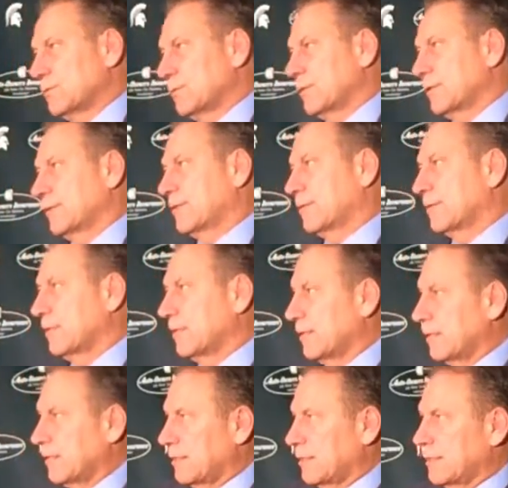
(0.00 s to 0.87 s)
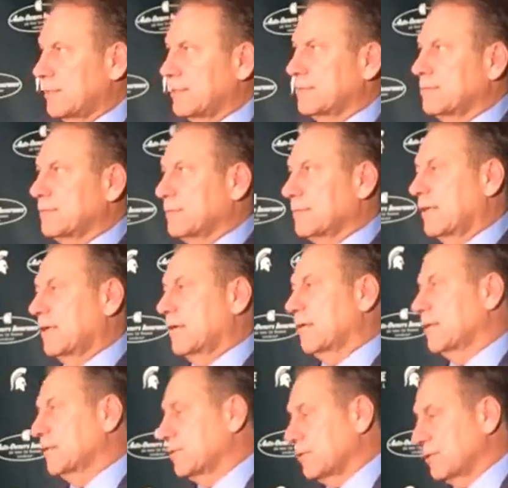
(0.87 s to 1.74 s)
with uh,
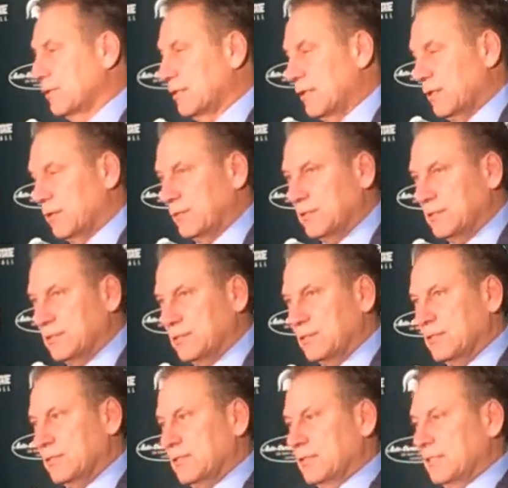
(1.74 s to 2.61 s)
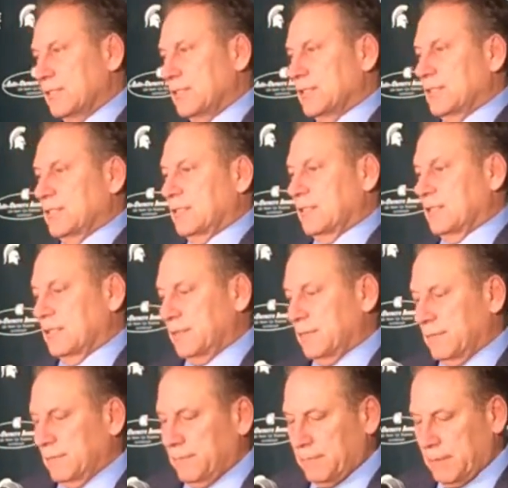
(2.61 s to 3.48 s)
Harris. You know, he's.
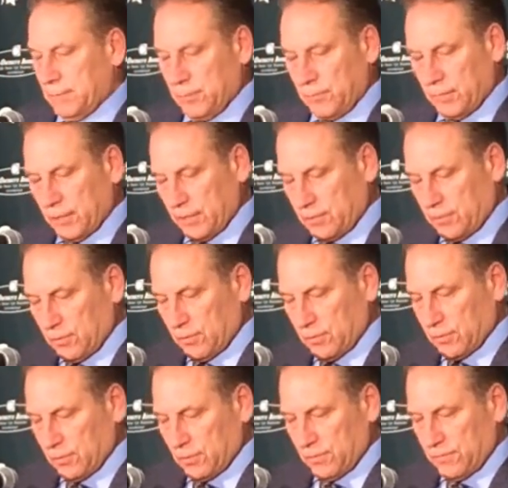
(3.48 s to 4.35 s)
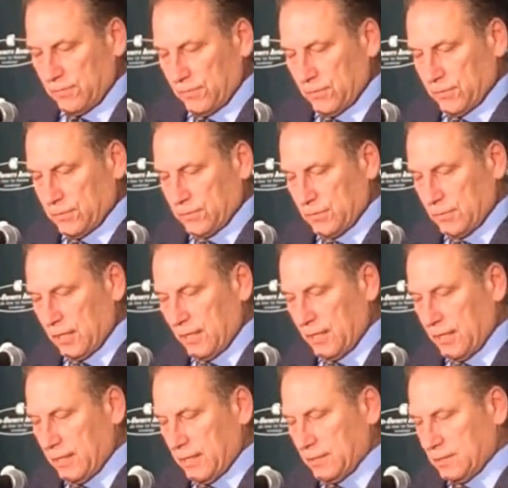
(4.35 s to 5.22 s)
remember what I told you the first
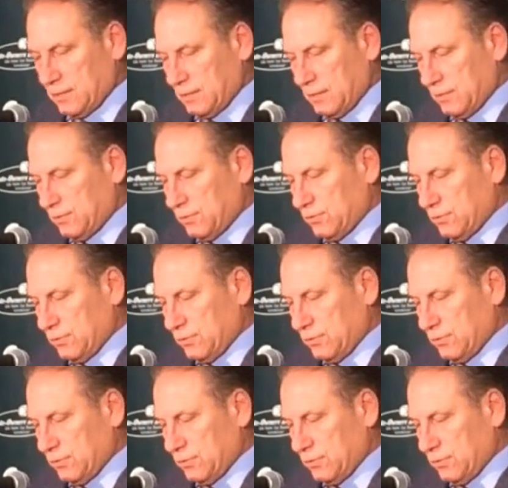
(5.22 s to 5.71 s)
day. I said